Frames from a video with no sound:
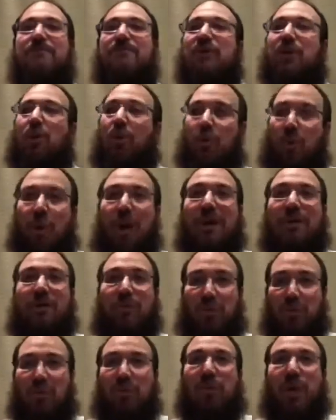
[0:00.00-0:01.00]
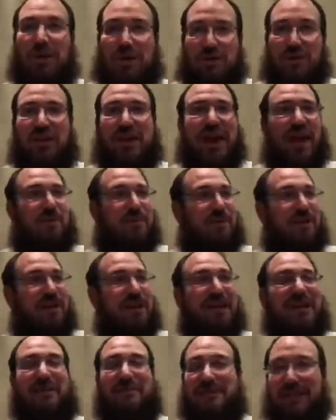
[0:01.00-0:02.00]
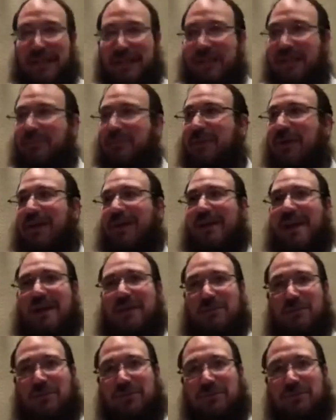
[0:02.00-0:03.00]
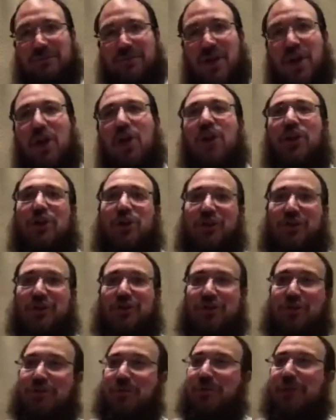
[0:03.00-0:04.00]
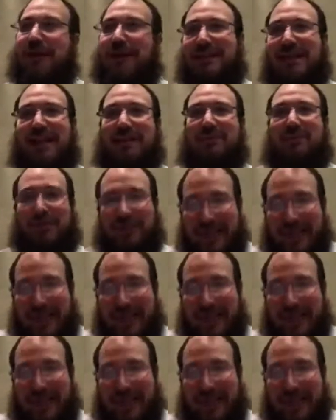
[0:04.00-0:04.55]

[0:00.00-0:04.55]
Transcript: What could happen? It can be eaten by an animal, consumed by an animal.